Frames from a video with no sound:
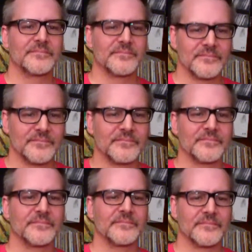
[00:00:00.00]
these are
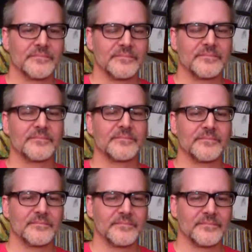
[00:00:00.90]
replicas. They're
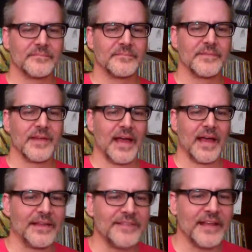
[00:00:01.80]
they're um,
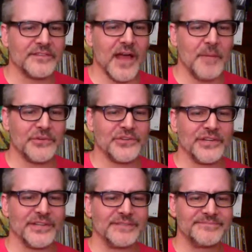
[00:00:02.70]
like that slot machine.
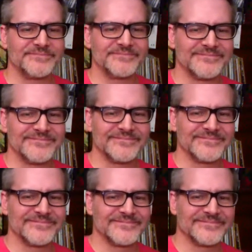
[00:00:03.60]
Right the shelf,
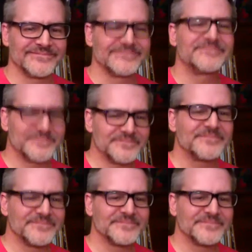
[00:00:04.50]
yeah. Right the wall.